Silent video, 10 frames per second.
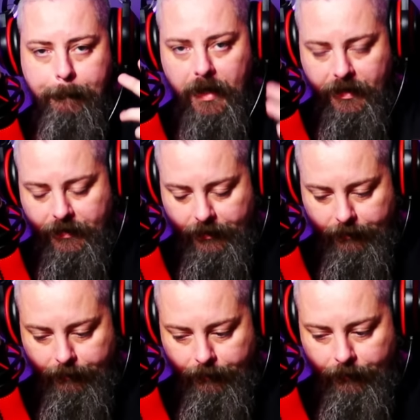But
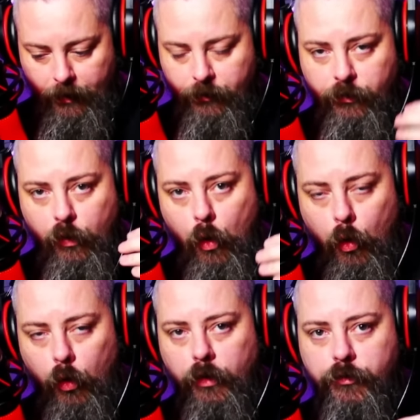this is
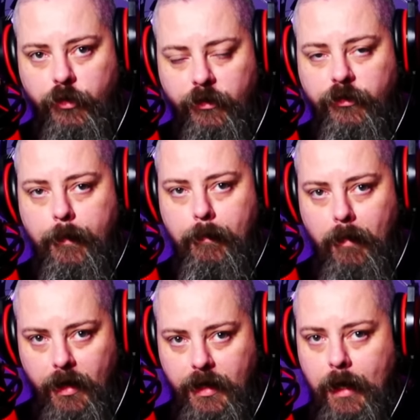all just
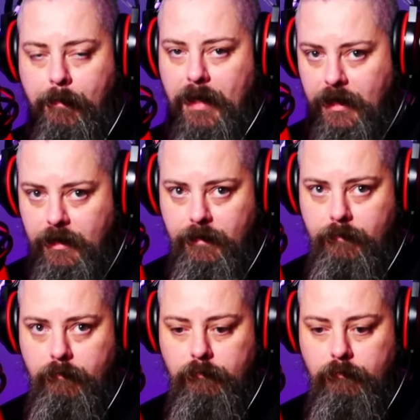my opinion.